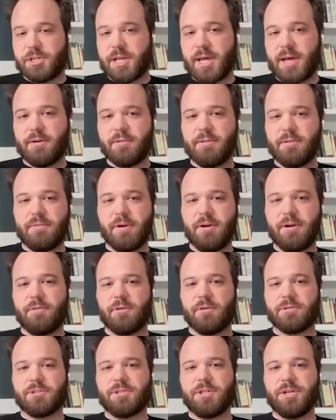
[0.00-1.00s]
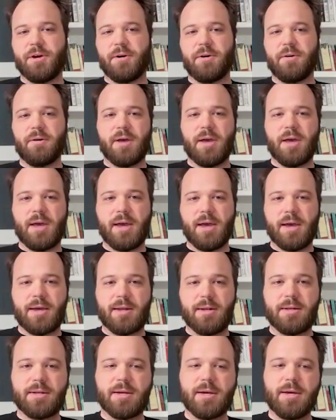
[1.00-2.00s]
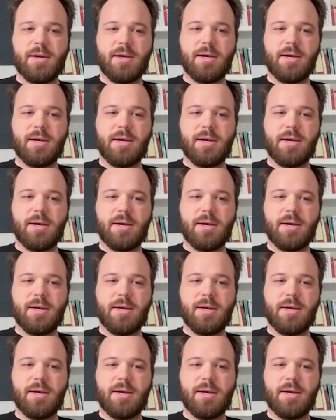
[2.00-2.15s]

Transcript: to that on the very first deal, and